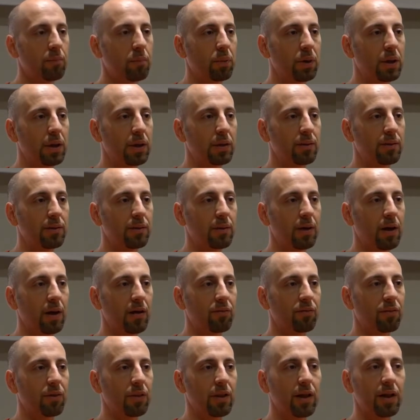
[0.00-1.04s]
but
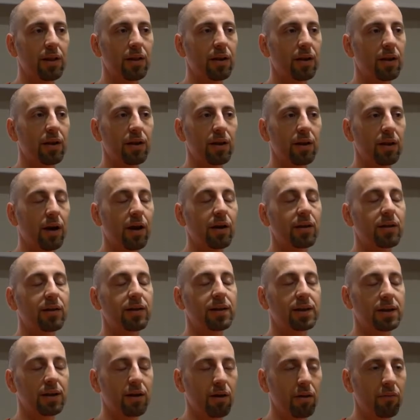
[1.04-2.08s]
after that I
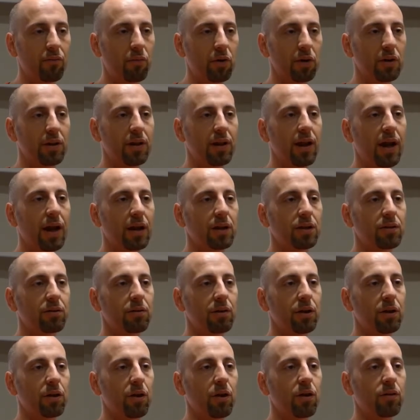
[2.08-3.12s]
discovered that
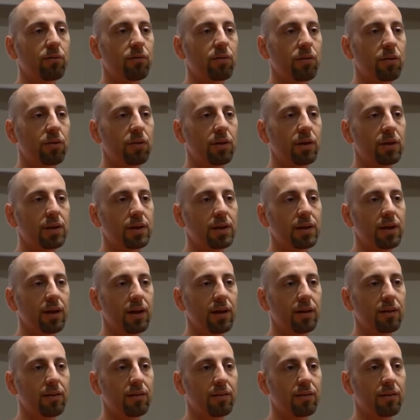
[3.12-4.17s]
actually a lot of the things
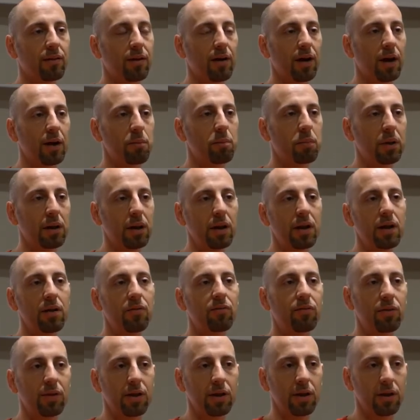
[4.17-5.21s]
that I
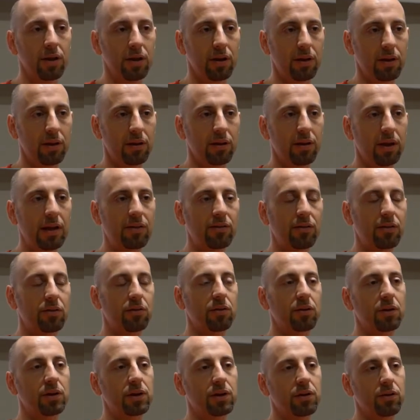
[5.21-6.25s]
believed in as a
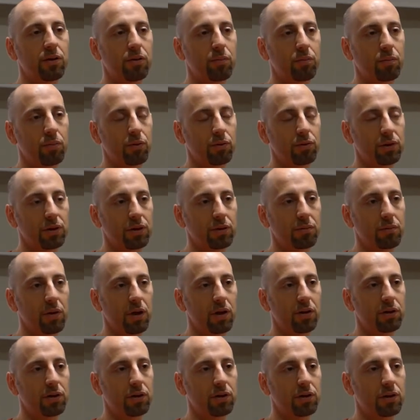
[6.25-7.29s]
traditional project
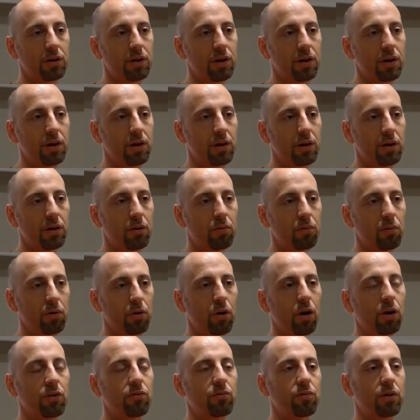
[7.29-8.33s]
manager were
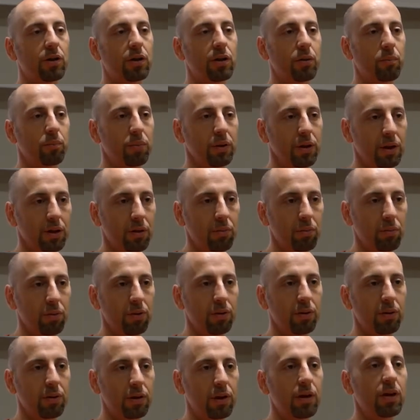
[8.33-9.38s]
not really
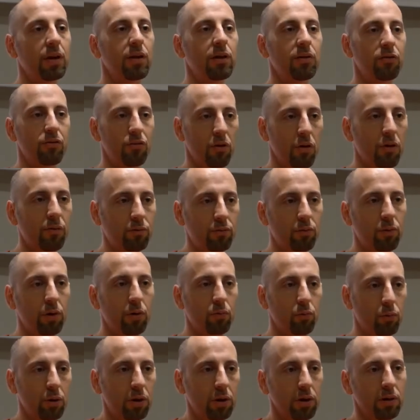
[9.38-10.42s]
applicable in the
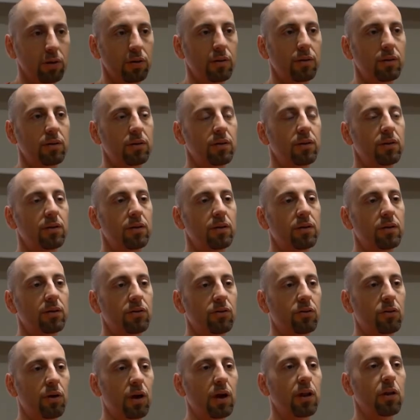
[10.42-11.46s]
software world.
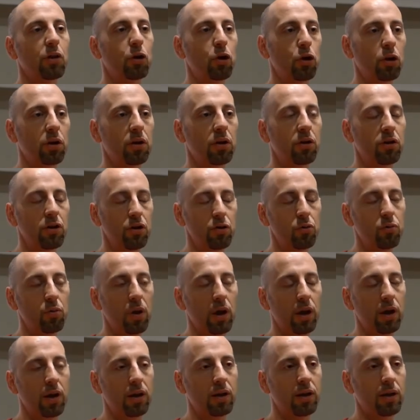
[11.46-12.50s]
So I learned a new
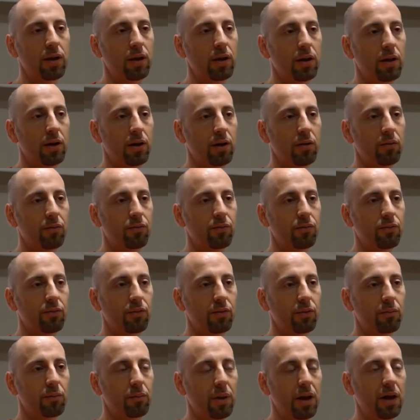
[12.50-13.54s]
way of
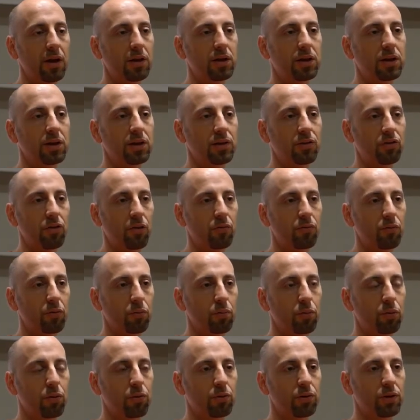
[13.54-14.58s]
managing software
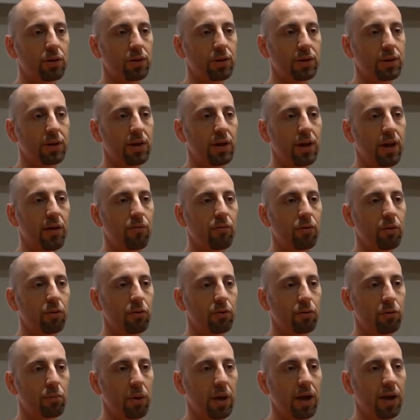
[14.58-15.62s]
projects and never
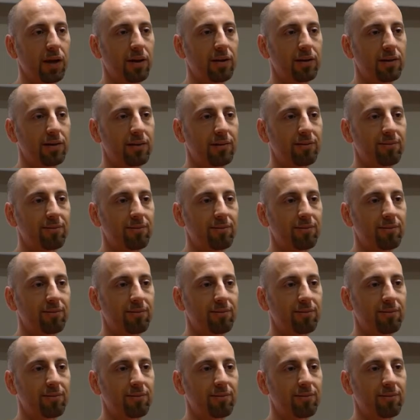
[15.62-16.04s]
looked back.